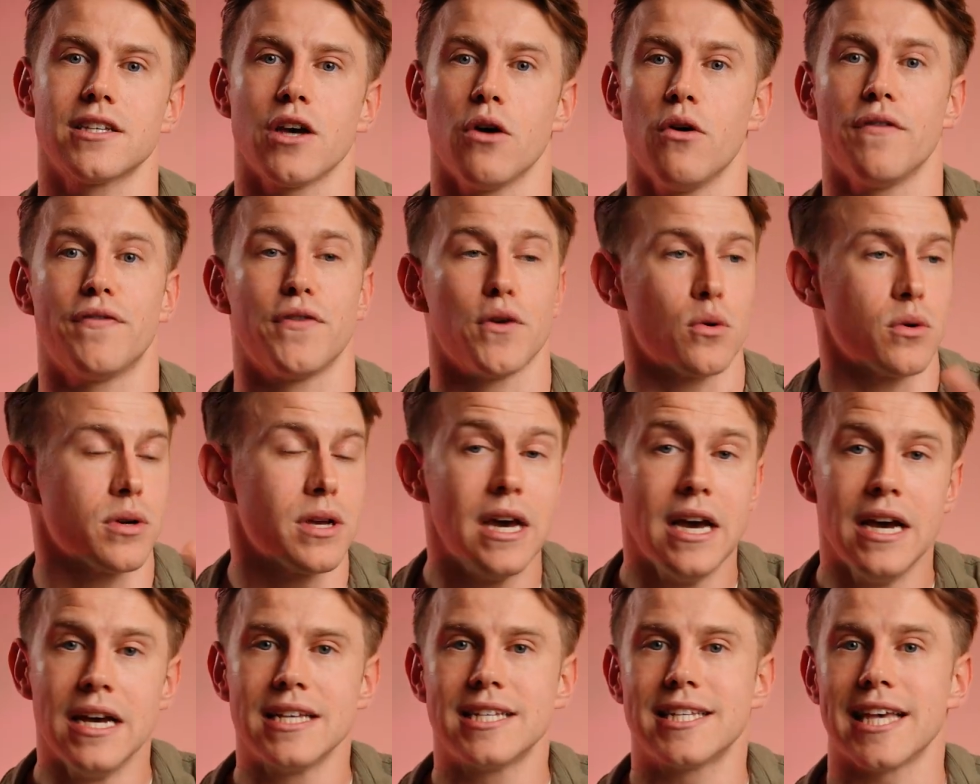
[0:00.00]
So if you're
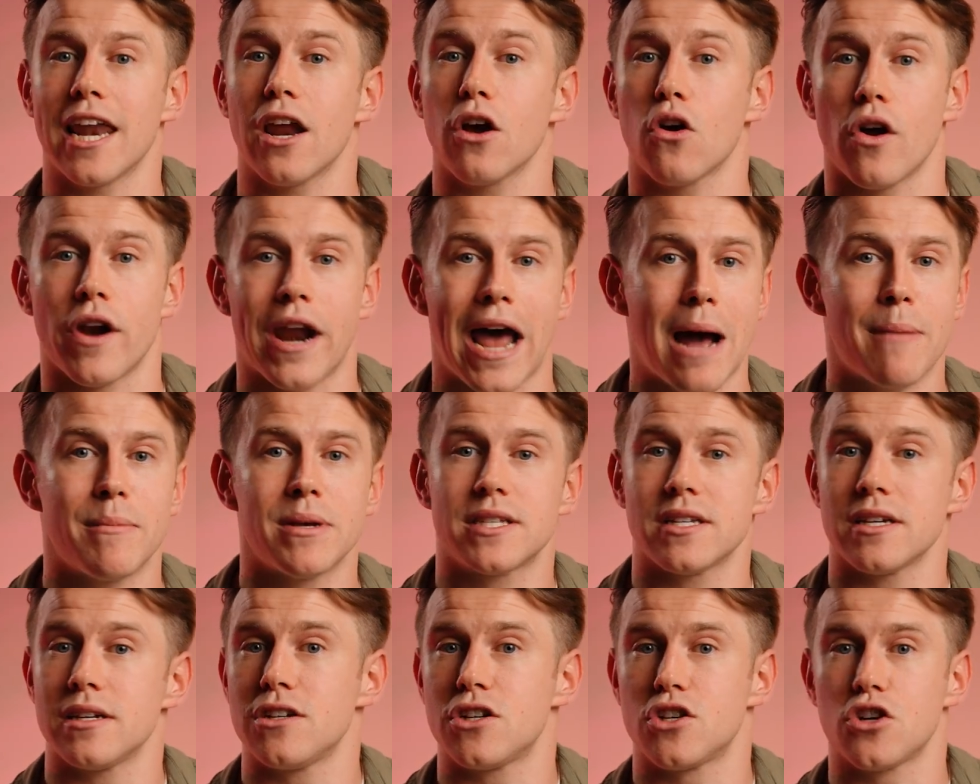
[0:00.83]
selling on
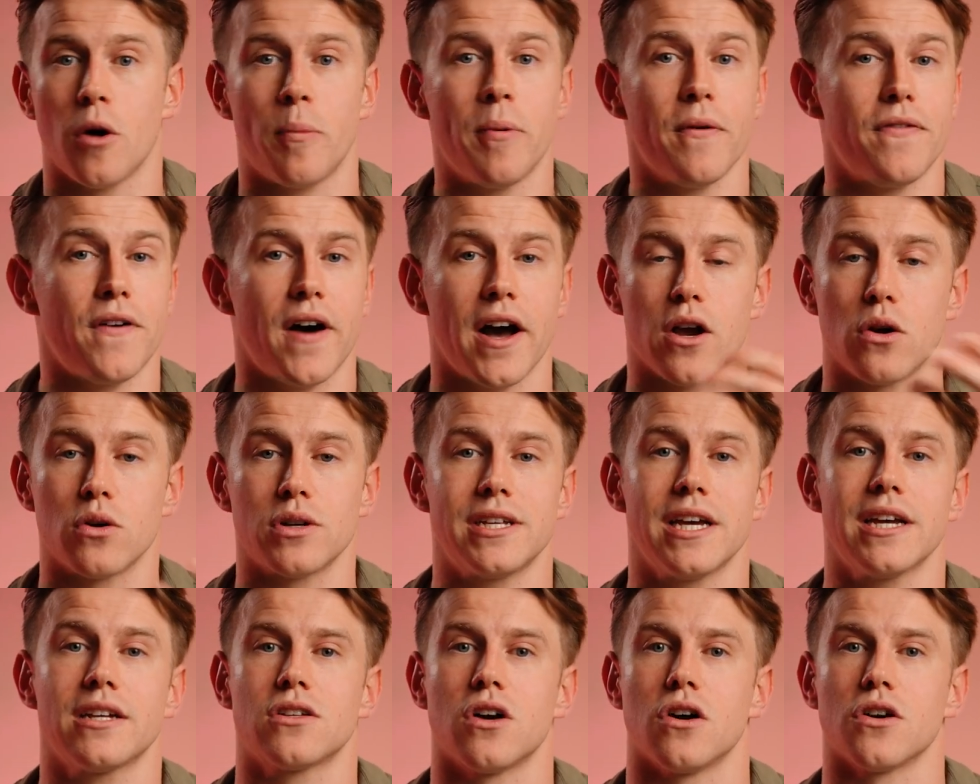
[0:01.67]
Amazon, Shopify, or
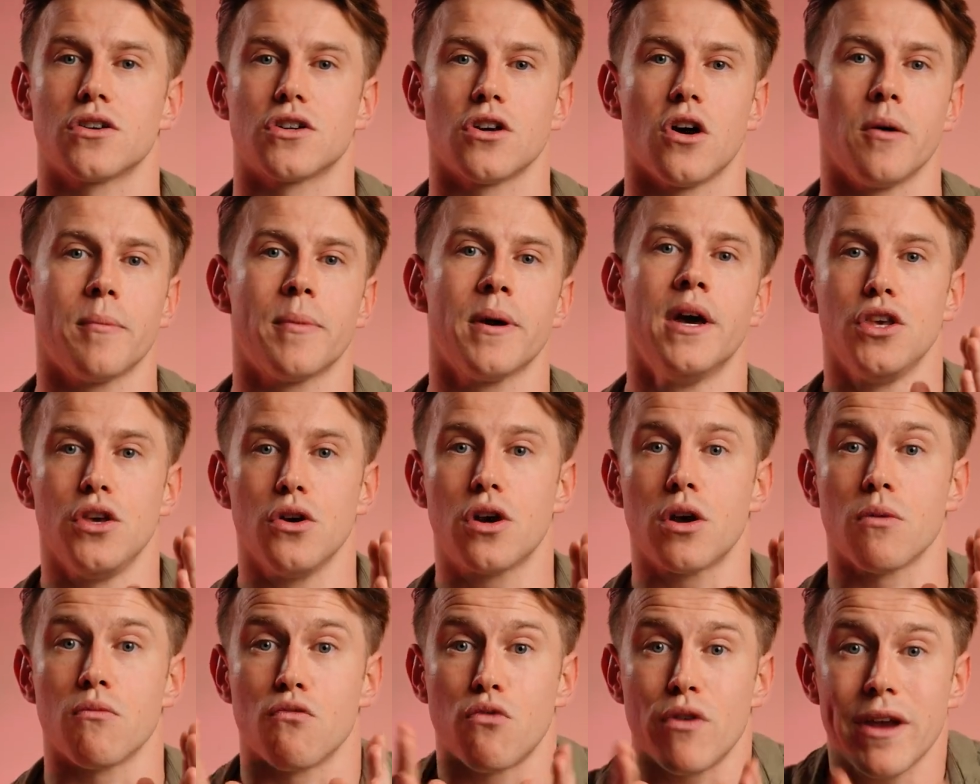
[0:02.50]
TikTok Shop, you
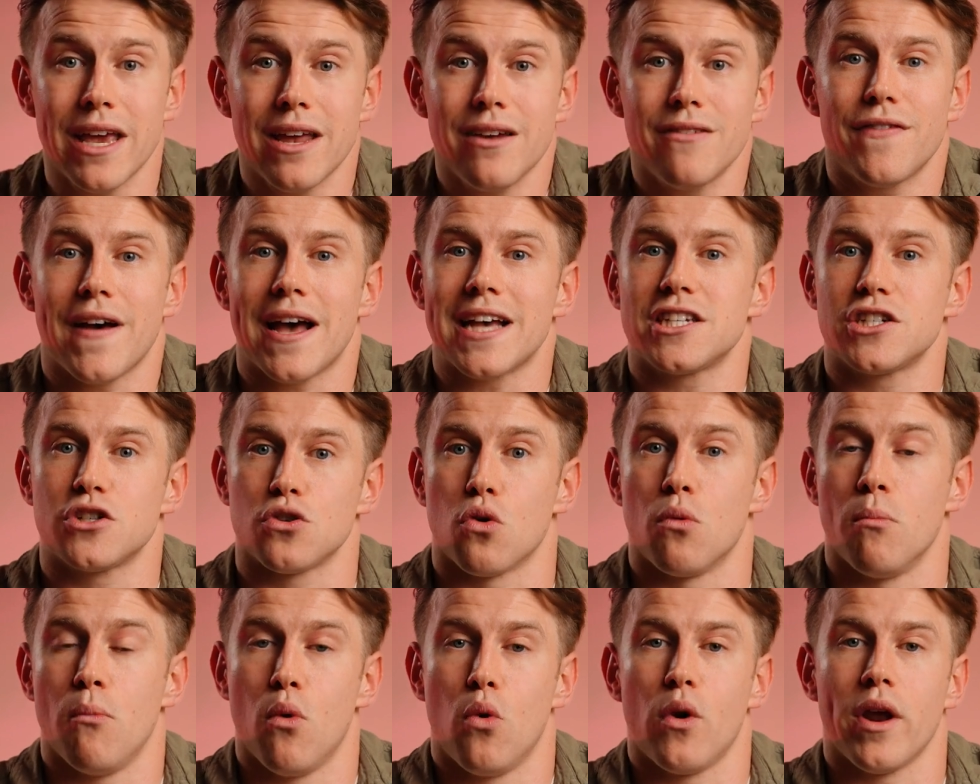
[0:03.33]
can reinvest
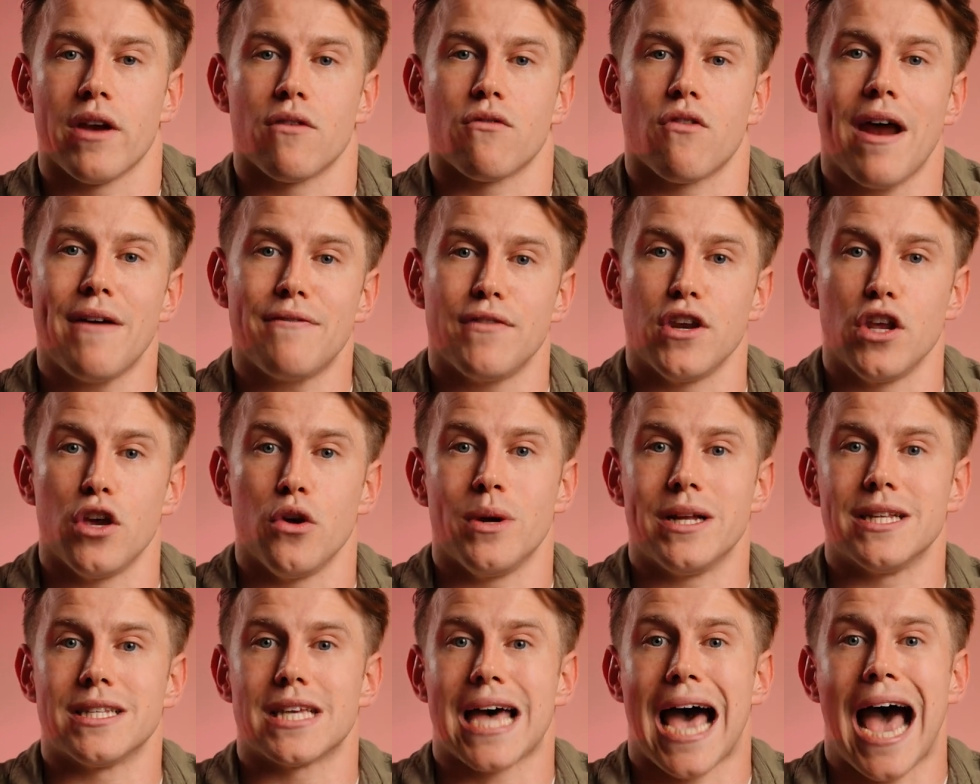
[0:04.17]
your morning revenue
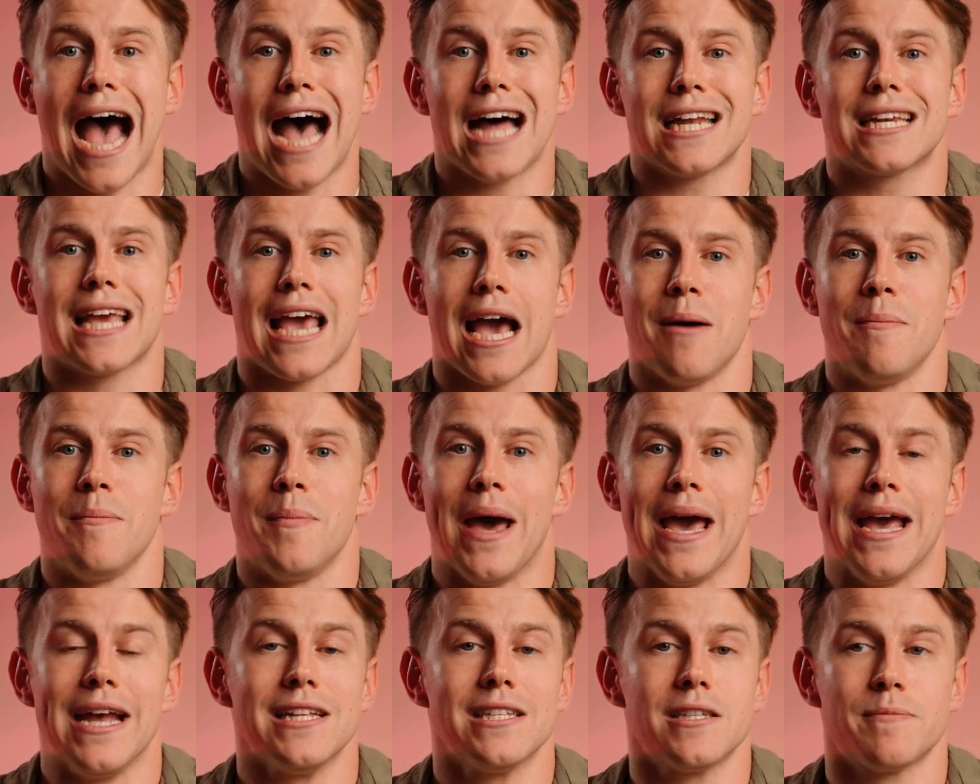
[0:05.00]
into ad
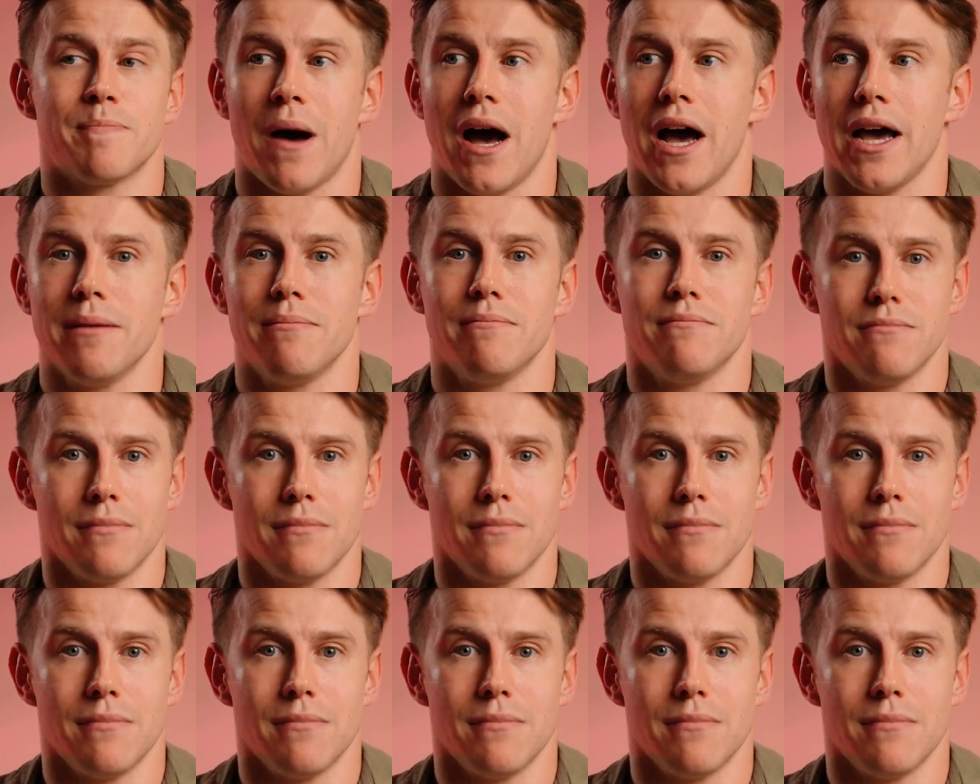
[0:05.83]
campaigns by